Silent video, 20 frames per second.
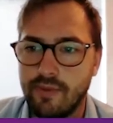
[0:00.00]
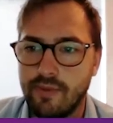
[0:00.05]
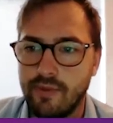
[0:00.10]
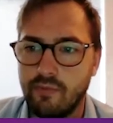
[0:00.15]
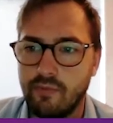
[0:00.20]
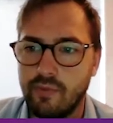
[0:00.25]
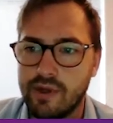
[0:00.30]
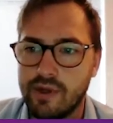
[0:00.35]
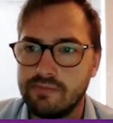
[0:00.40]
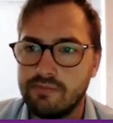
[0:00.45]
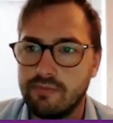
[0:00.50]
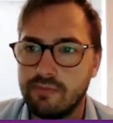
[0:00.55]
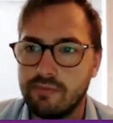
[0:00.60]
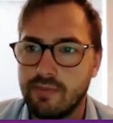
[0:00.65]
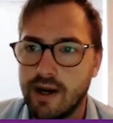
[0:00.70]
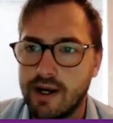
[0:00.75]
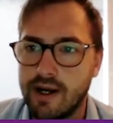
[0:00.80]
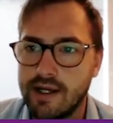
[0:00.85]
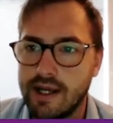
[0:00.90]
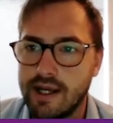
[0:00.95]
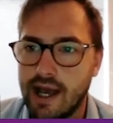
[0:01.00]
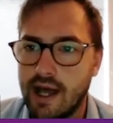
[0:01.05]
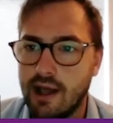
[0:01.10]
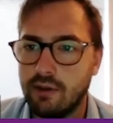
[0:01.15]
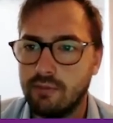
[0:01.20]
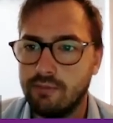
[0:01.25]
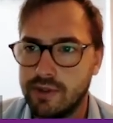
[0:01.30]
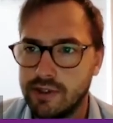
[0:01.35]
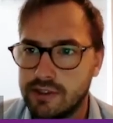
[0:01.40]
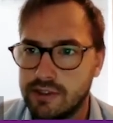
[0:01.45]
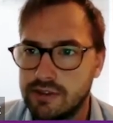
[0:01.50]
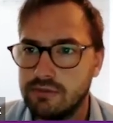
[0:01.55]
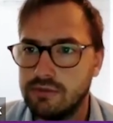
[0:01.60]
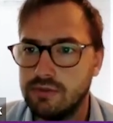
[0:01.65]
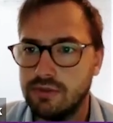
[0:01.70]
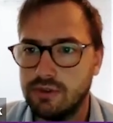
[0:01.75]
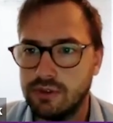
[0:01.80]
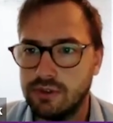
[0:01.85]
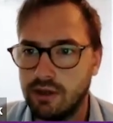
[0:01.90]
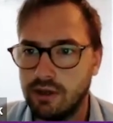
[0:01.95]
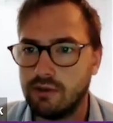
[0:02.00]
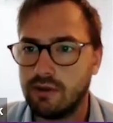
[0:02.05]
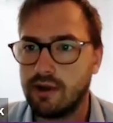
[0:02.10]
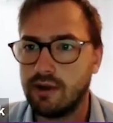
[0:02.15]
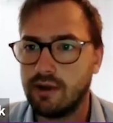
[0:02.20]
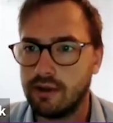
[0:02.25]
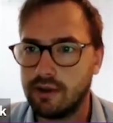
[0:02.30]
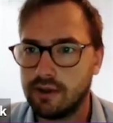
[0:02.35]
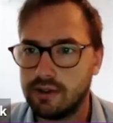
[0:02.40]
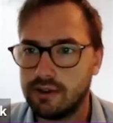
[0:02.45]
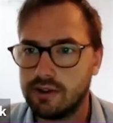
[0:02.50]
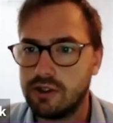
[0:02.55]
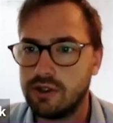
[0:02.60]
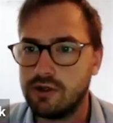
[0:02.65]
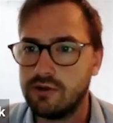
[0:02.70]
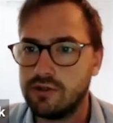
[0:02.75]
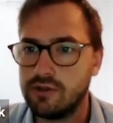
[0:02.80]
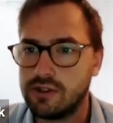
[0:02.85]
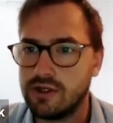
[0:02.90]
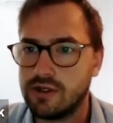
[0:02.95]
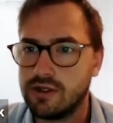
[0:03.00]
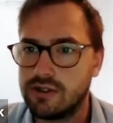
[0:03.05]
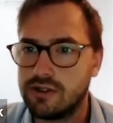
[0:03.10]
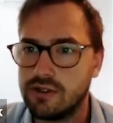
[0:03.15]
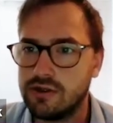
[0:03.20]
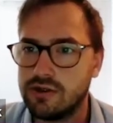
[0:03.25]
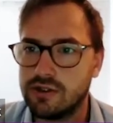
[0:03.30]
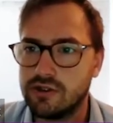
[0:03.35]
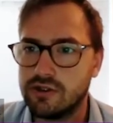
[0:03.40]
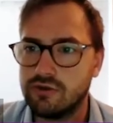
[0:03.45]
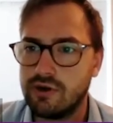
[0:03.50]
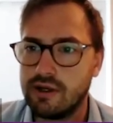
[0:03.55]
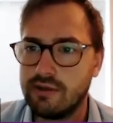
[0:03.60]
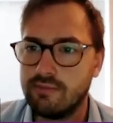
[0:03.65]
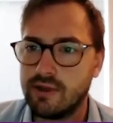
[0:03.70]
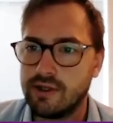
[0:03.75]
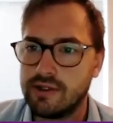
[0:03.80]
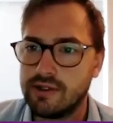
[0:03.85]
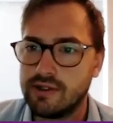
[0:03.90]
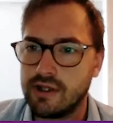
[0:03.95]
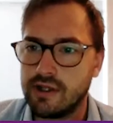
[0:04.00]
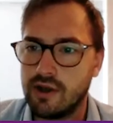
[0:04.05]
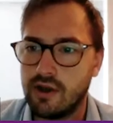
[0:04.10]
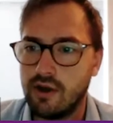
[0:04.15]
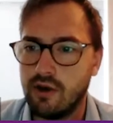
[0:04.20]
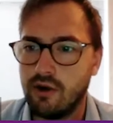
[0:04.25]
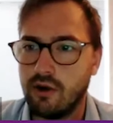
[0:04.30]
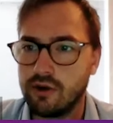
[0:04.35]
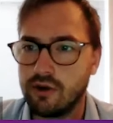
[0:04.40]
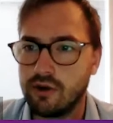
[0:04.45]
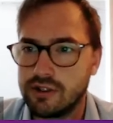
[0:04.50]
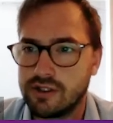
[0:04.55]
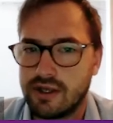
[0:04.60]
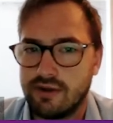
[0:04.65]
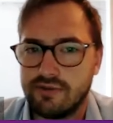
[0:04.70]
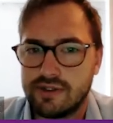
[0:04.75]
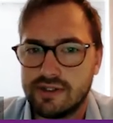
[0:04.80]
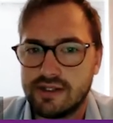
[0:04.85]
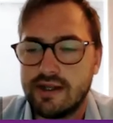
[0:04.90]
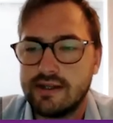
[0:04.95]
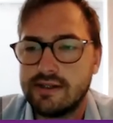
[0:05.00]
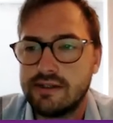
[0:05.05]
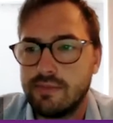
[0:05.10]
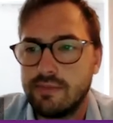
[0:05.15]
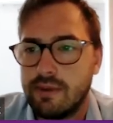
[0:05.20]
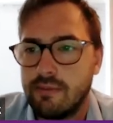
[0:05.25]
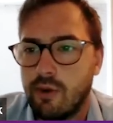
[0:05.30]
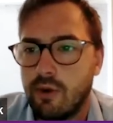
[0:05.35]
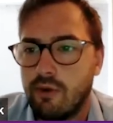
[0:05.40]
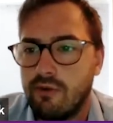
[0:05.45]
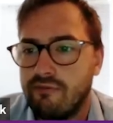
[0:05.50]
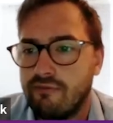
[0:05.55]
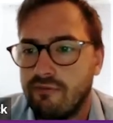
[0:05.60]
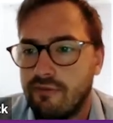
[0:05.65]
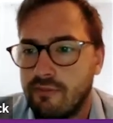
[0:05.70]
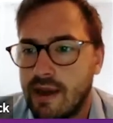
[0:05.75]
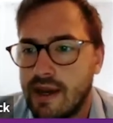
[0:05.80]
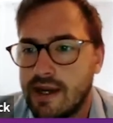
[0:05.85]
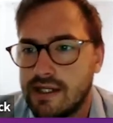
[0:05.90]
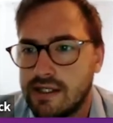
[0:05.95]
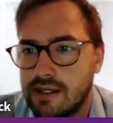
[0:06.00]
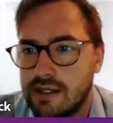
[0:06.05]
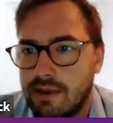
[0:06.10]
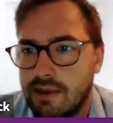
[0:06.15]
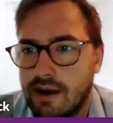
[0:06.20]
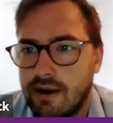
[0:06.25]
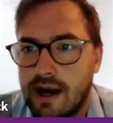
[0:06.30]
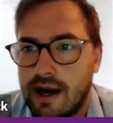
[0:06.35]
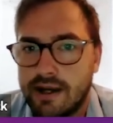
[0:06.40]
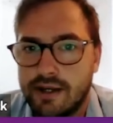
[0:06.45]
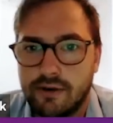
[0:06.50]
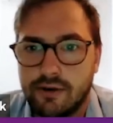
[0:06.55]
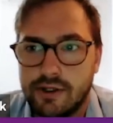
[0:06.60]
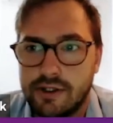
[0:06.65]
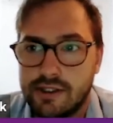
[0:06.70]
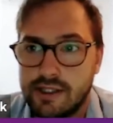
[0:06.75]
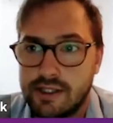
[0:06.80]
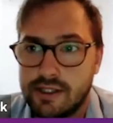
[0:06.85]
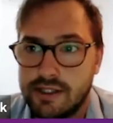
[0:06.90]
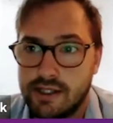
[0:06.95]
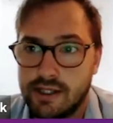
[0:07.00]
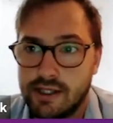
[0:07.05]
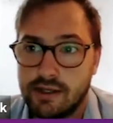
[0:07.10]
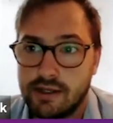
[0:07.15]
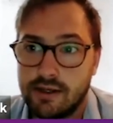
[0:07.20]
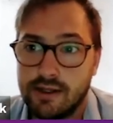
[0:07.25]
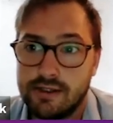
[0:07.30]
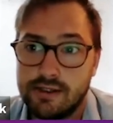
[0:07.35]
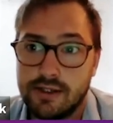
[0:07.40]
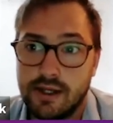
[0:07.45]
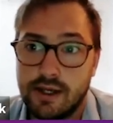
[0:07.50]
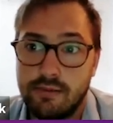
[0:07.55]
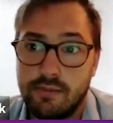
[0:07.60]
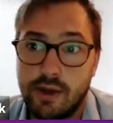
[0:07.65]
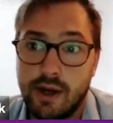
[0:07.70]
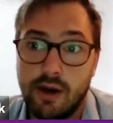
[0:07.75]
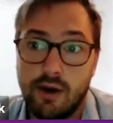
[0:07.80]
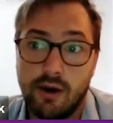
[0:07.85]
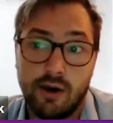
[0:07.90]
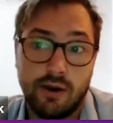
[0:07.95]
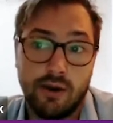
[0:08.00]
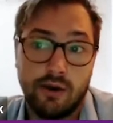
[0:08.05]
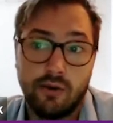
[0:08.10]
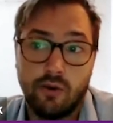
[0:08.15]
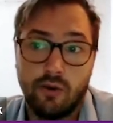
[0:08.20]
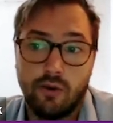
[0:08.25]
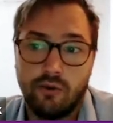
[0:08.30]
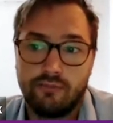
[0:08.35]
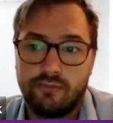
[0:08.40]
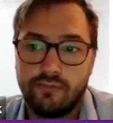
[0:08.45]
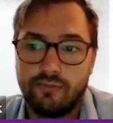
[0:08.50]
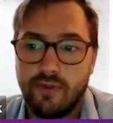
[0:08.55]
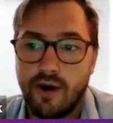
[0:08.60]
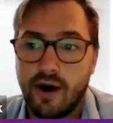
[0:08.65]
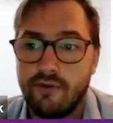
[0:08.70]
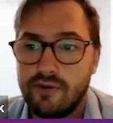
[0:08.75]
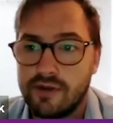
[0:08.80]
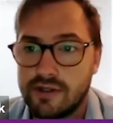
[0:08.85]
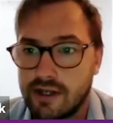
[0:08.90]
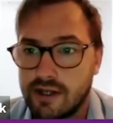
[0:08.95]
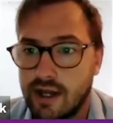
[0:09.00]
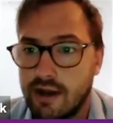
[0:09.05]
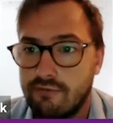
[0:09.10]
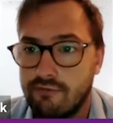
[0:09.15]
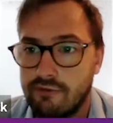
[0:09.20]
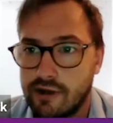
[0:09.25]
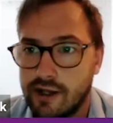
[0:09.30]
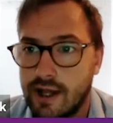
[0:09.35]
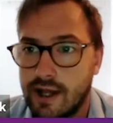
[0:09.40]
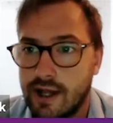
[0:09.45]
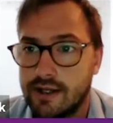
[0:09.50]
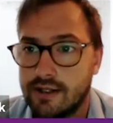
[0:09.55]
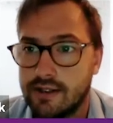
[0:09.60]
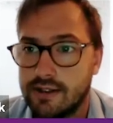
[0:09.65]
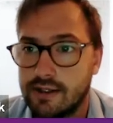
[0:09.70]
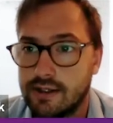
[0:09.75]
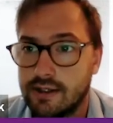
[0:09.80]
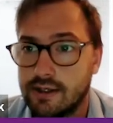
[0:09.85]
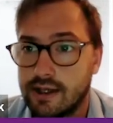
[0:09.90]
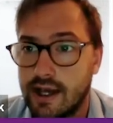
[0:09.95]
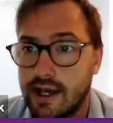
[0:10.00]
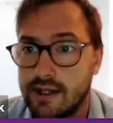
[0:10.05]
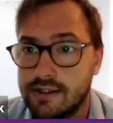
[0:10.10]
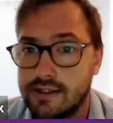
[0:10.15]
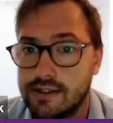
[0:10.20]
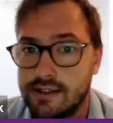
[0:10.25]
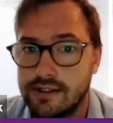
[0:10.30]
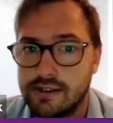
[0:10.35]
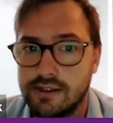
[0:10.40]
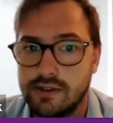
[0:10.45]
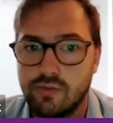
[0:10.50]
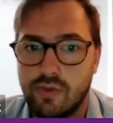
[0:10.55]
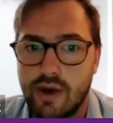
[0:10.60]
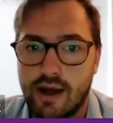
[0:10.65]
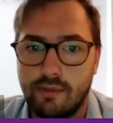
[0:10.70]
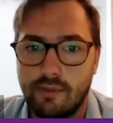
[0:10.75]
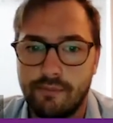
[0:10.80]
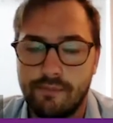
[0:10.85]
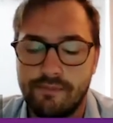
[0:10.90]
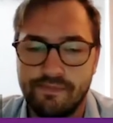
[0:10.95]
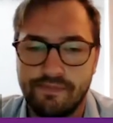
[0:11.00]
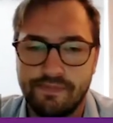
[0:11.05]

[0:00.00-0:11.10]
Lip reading: which might help us, choose a treatment, or just give us a little bit more information about adenoid cystic carcinoma or other salivary gland cancers as well.